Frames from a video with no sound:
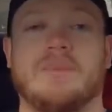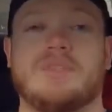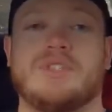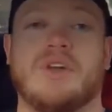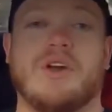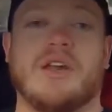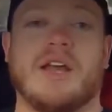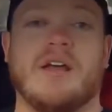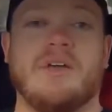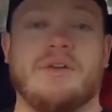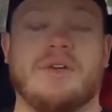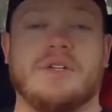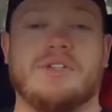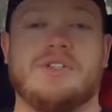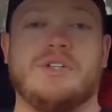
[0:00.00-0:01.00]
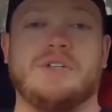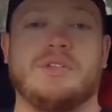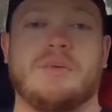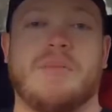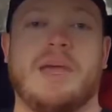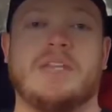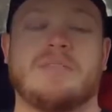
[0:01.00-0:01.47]
starting out, you can choose
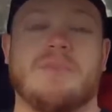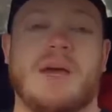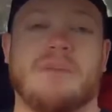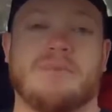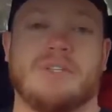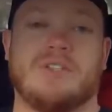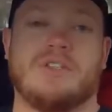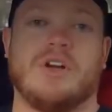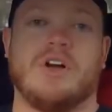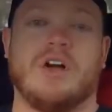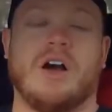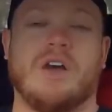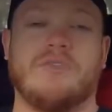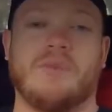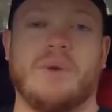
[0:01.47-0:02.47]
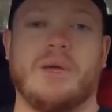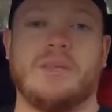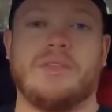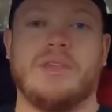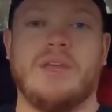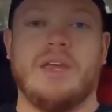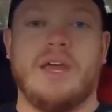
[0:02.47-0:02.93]
a base map to start off
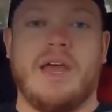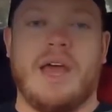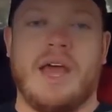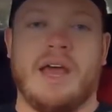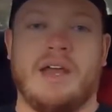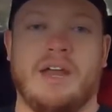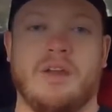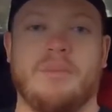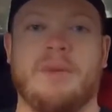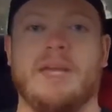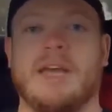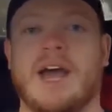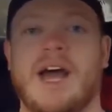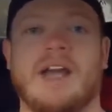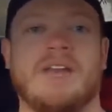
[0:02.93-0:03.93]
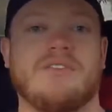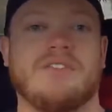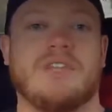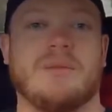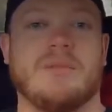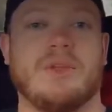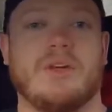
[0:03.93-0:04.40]
with, and it'll be kind of
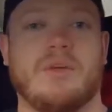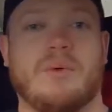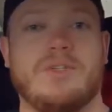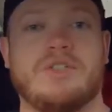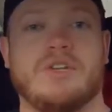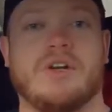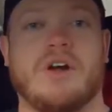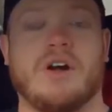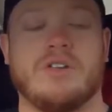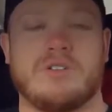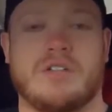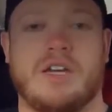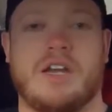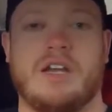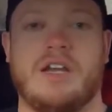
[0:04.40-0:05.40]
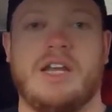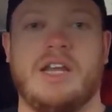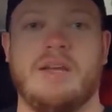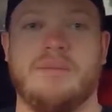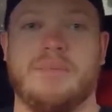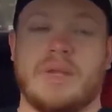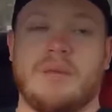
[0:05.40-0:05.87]
similar to what your car is going to
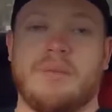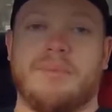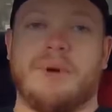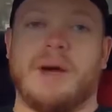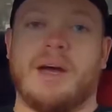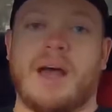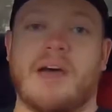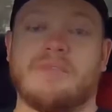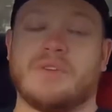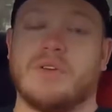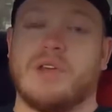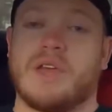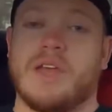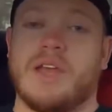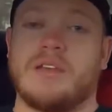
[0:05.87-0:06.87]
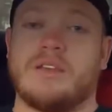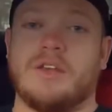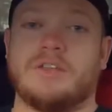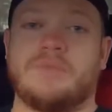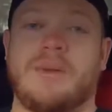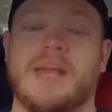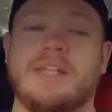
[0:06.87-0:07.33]
need. But after looking at
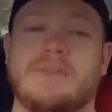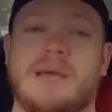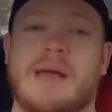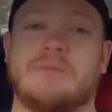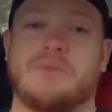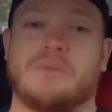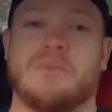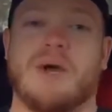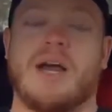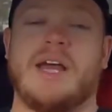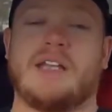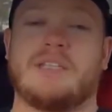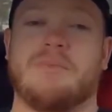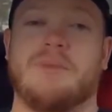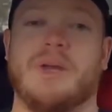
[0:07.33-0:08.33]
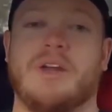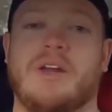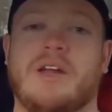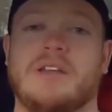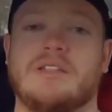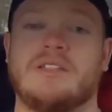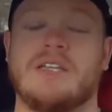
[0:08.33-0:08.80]
those base maps with my
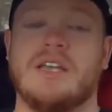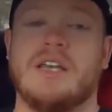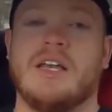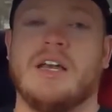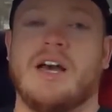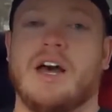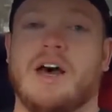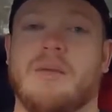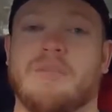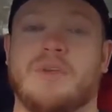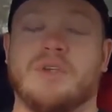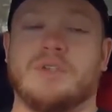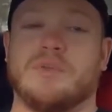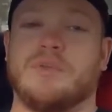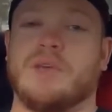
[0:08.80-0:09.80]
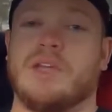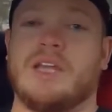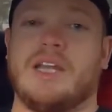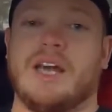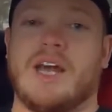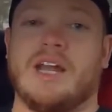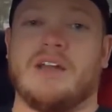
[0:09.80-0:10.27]
experience, those are
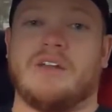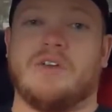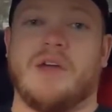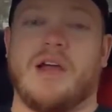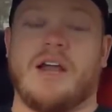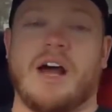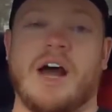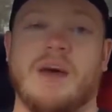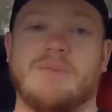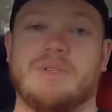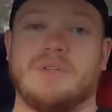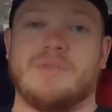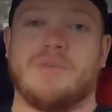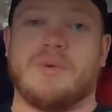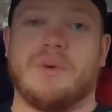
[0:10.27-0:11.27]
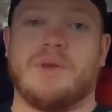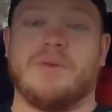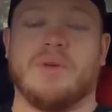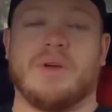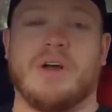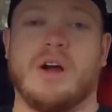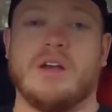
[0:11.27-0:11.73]
really not a great option for you
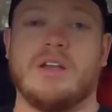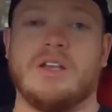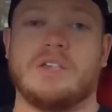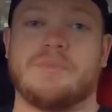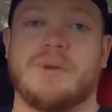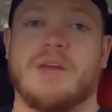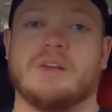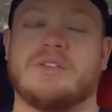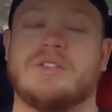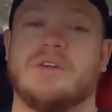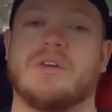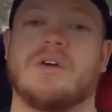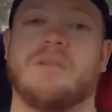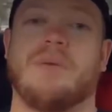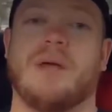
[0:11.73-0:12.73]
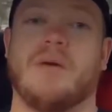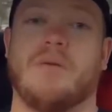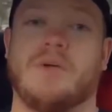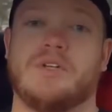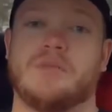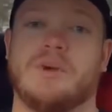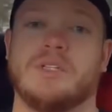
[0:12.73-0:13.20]
regardless, but I'll still compare
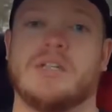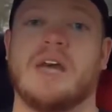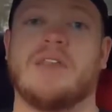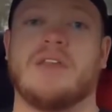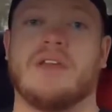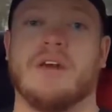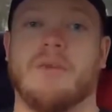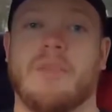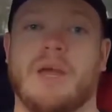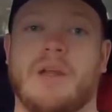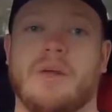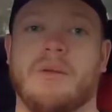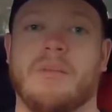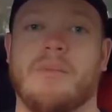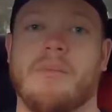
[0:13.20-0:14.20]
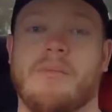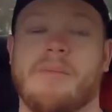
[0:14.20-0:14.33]
which ones I think are better.